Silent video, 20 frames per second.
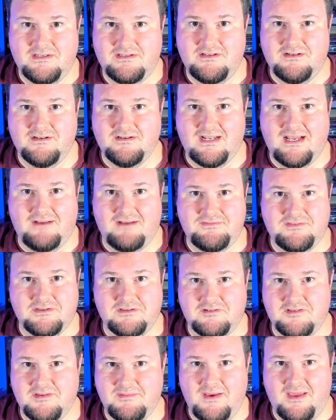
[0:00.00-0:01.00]
you're going to have to
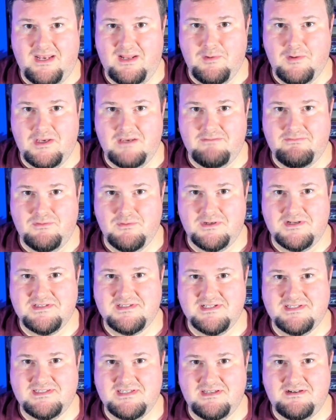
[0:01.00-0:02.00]
learn them anyway if you want to
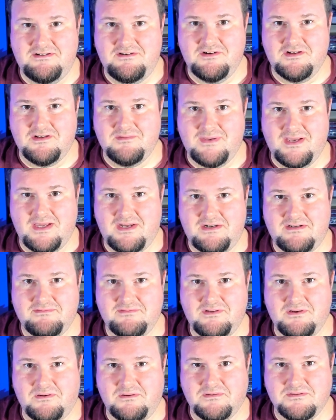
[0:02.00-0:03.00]
succeed in your competitive
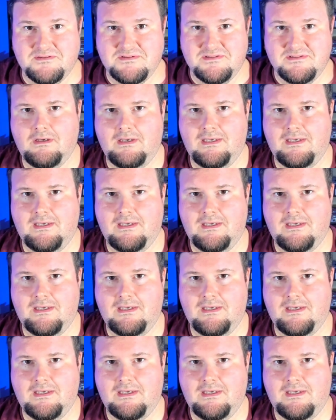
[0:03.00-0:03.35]
goals.